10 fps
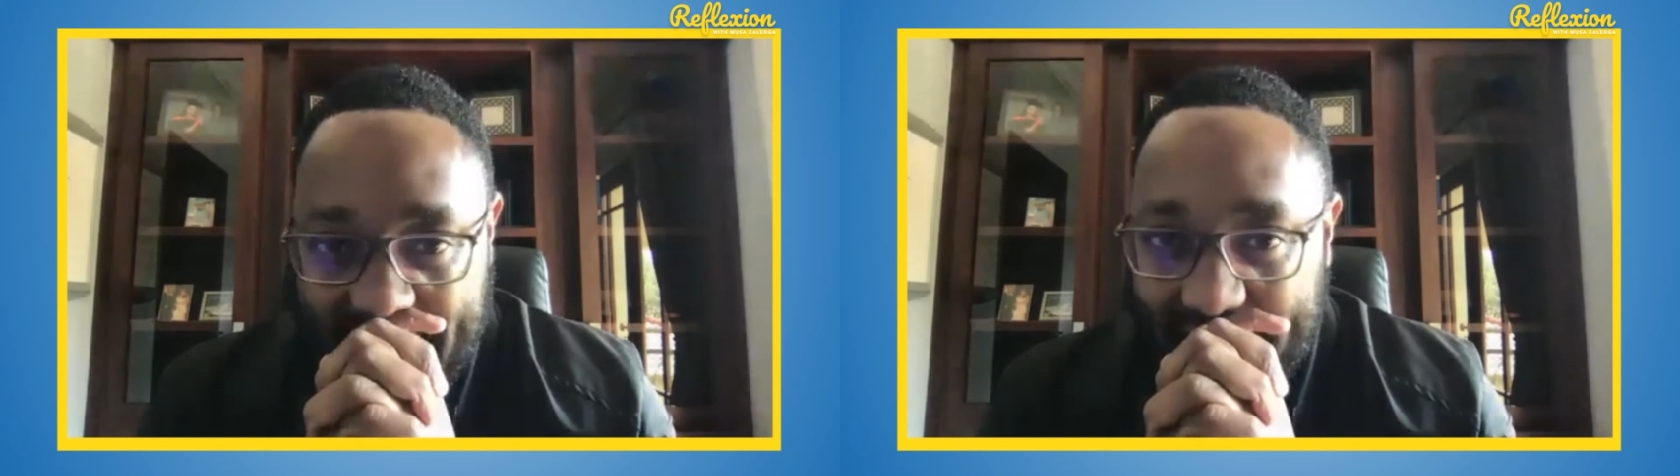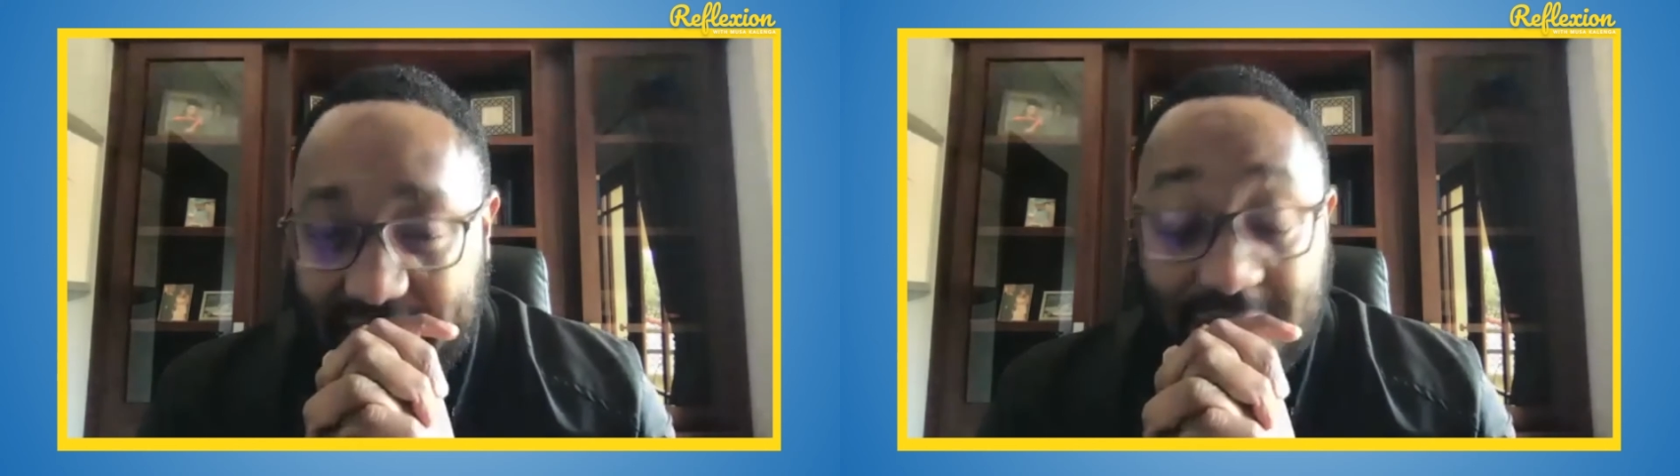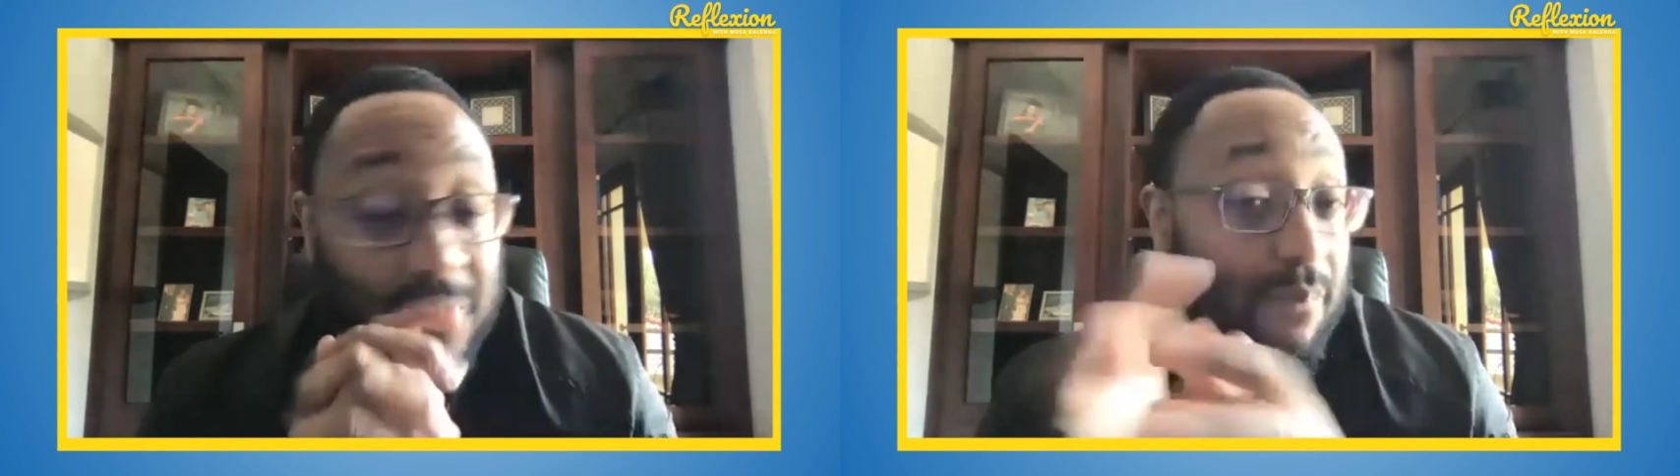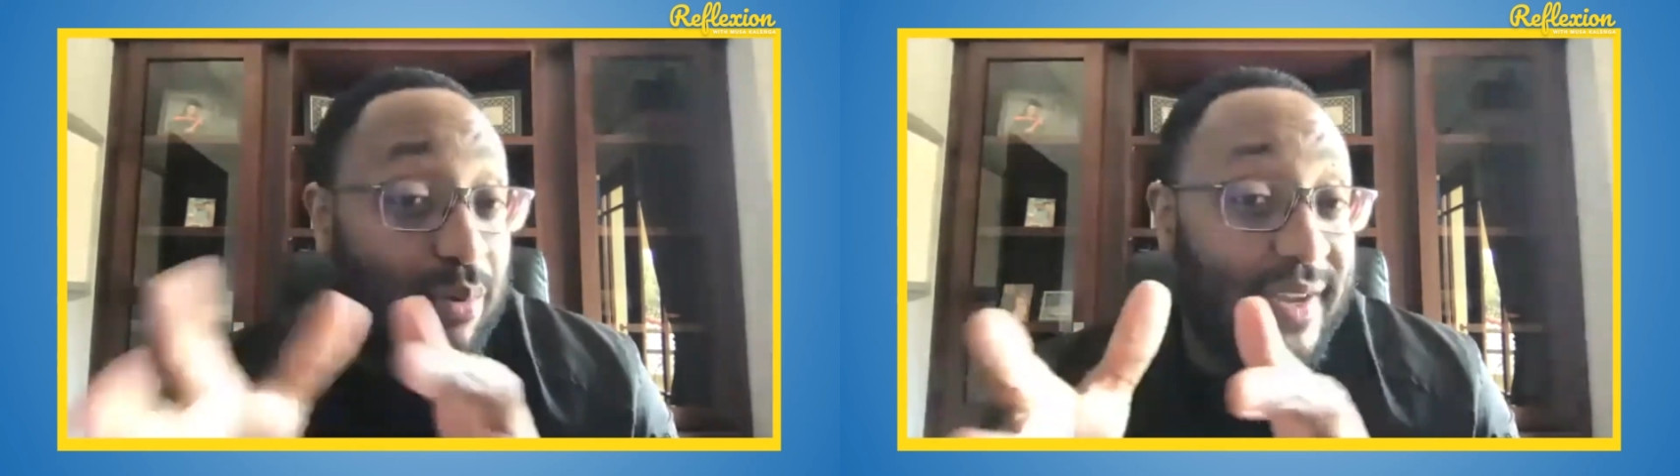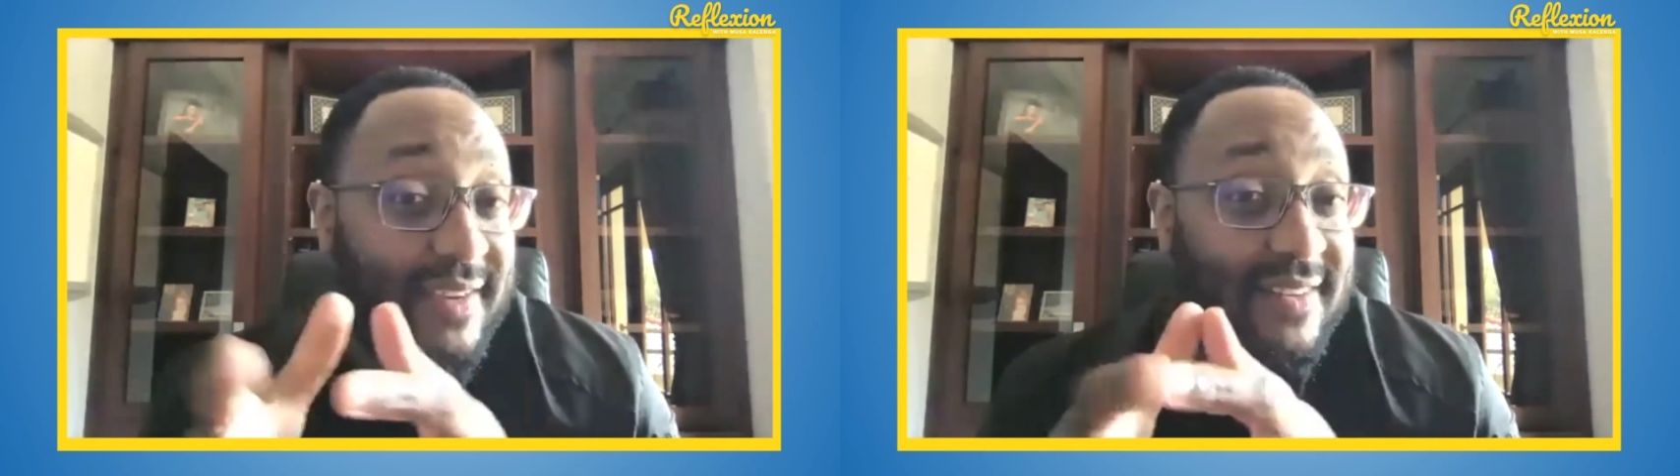To your
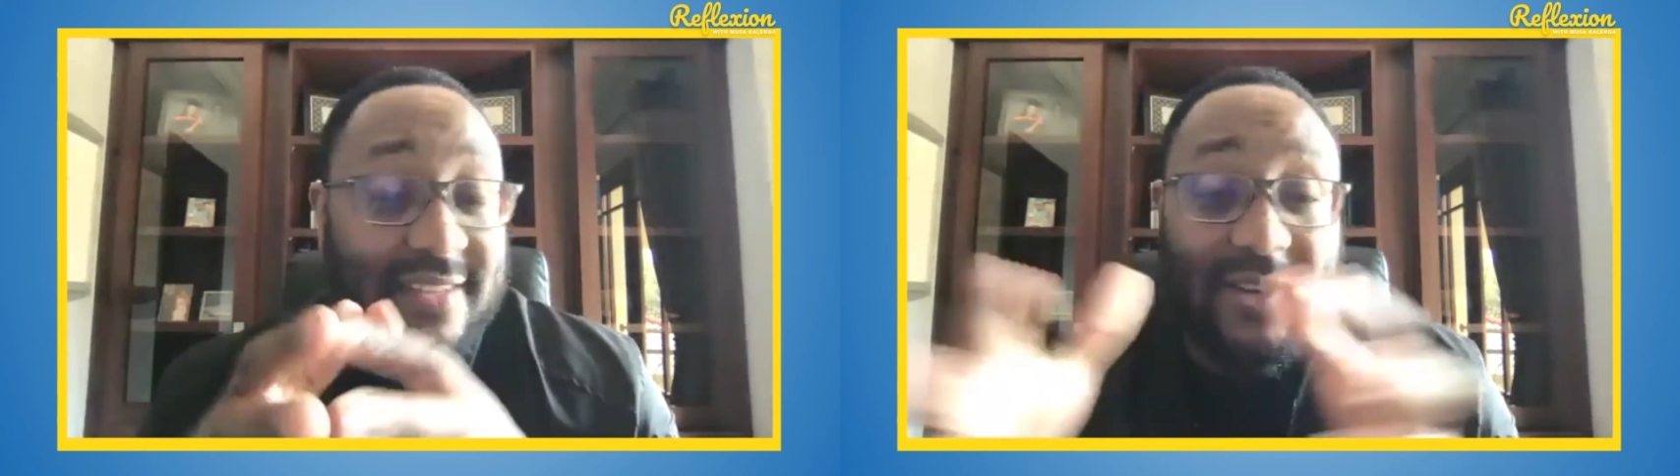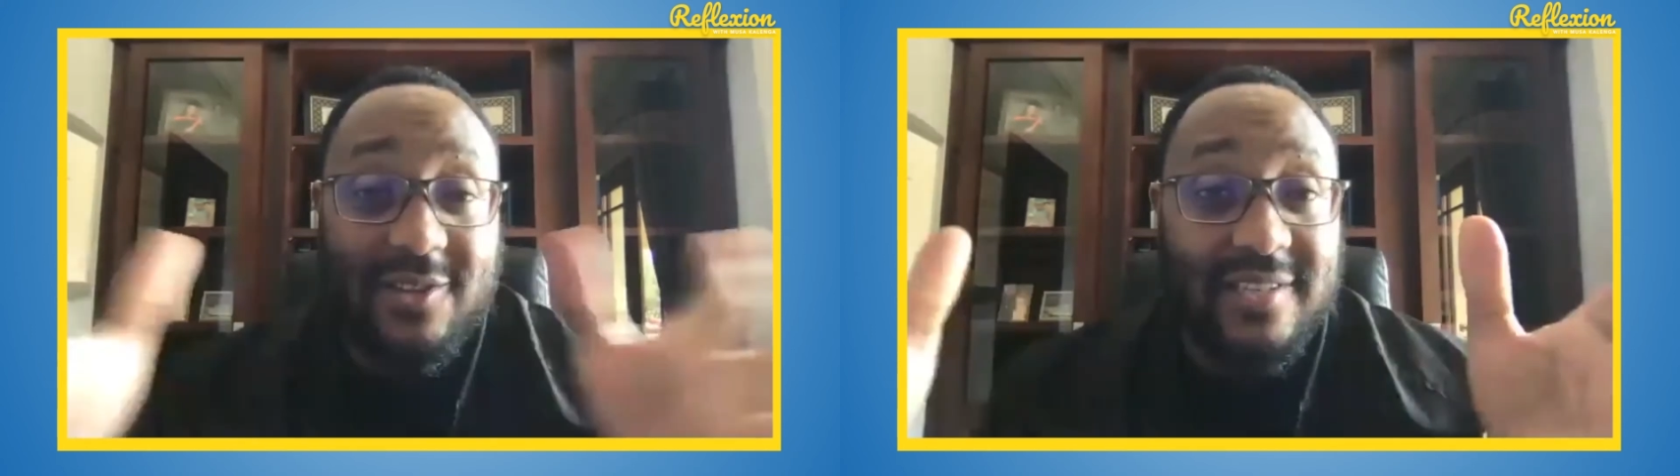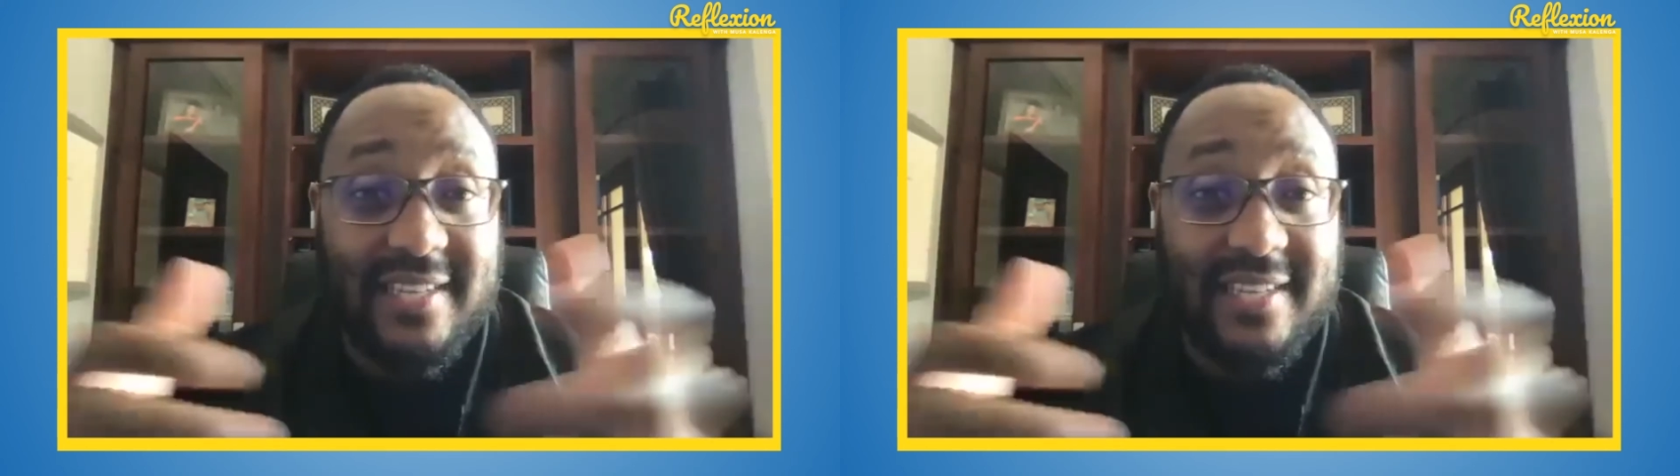point, there's lots